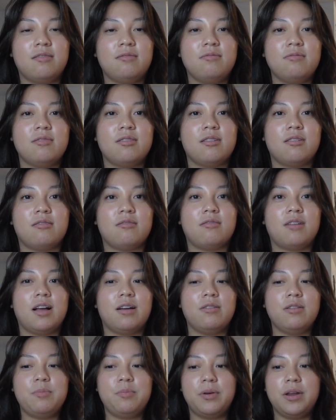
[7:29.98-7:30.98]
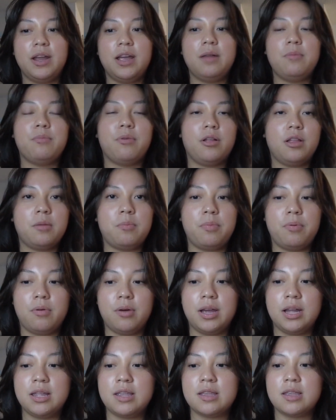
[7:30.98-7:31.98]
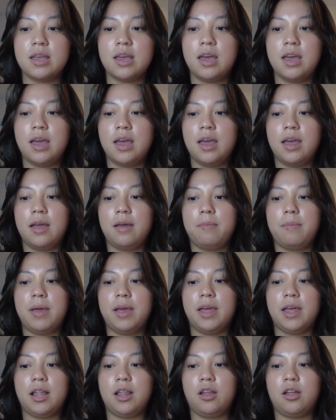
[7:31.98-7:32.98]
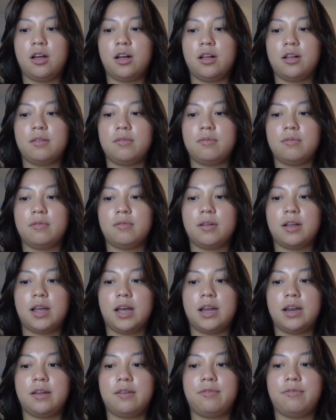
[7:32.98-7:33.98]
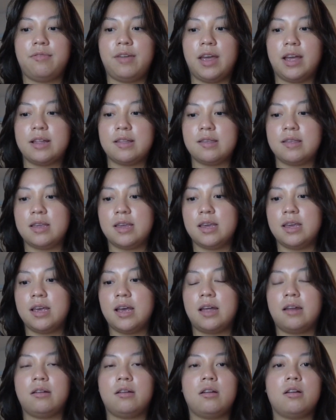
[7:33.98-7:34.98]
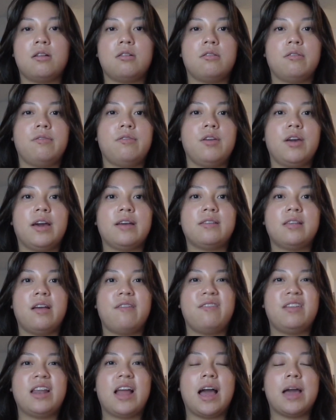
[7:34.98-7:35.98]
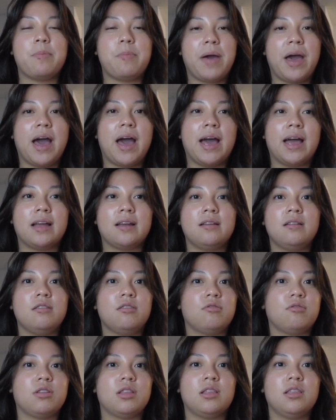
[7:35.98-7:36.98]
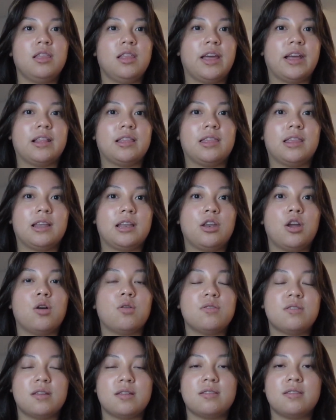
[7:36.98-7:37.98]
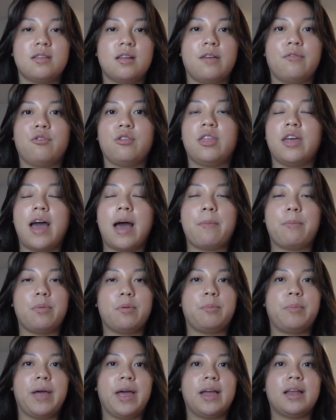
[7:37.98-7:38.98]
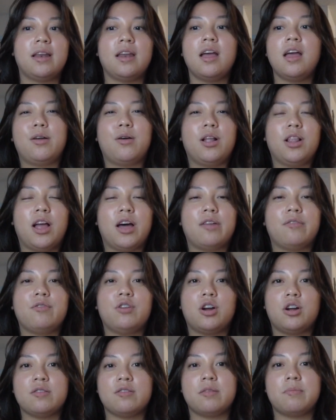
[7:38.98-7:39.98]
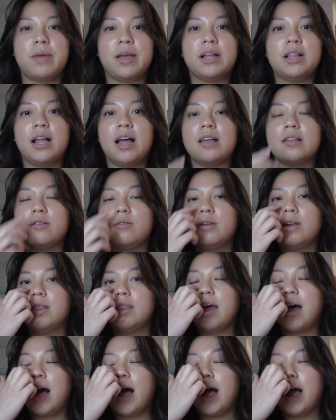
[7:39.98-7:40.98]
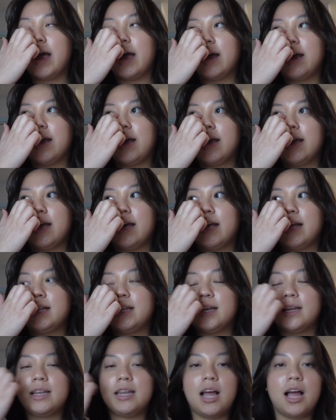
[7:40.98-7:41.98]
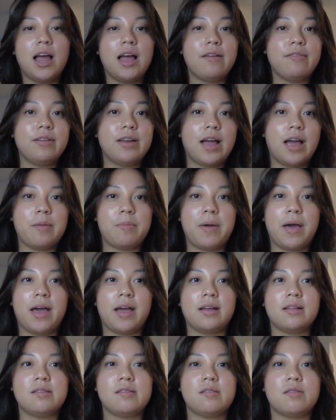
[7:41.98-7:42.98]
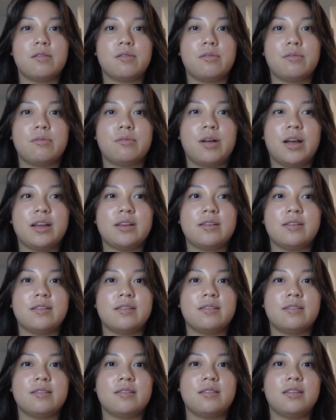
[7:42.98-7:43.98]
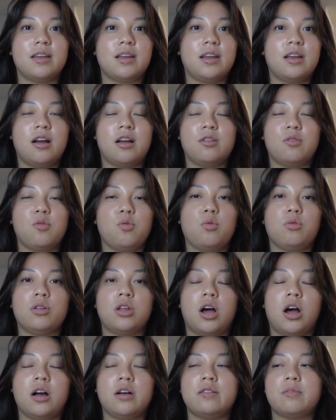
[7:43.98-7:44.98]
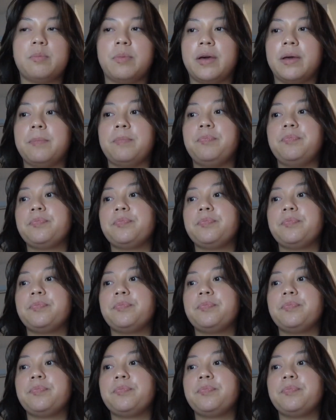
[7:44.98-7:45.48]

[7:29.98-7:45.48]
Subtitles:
So I would put it in bullet points, make it look kind of fancy. I don't know if you guys have an iPad or like the notes and stuff, or the Apple Pen. I know a lot of girls in my class who did that. I did not have an iPad, so I just did it on Google Docs, but